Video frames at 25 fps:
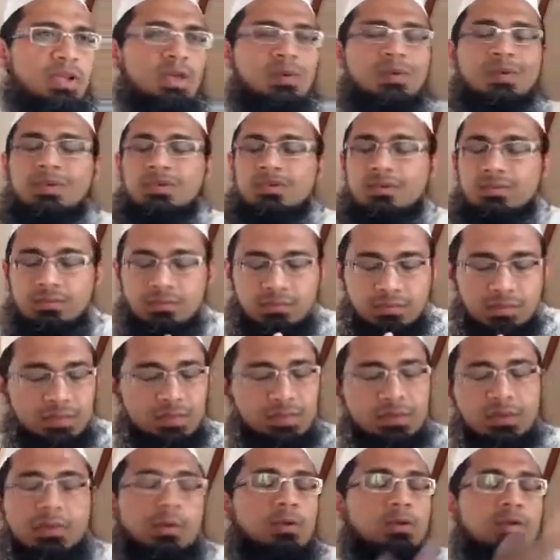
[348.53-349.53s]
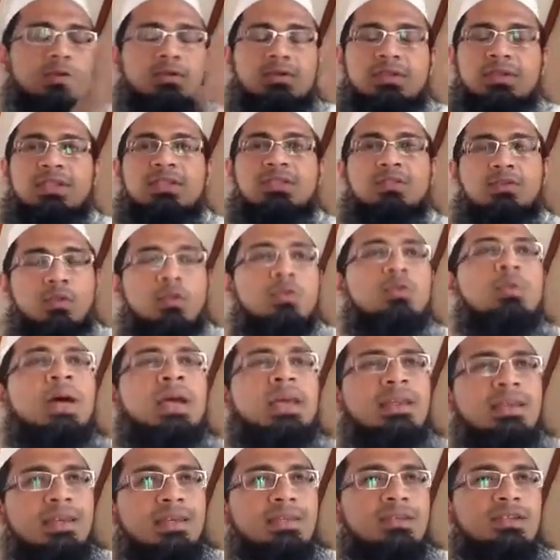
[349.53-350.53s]
He was just good
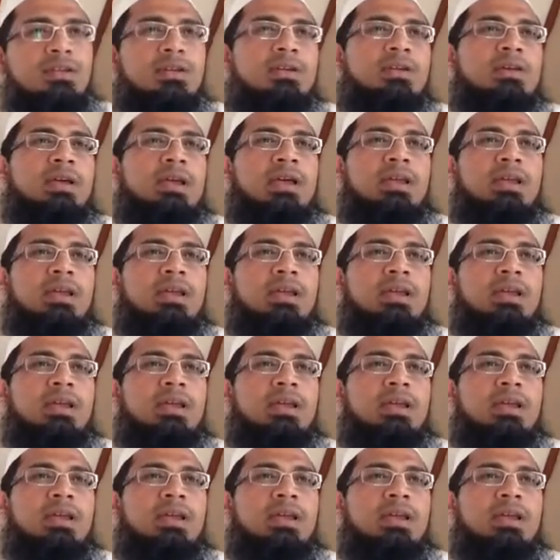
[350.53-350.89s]
by nature,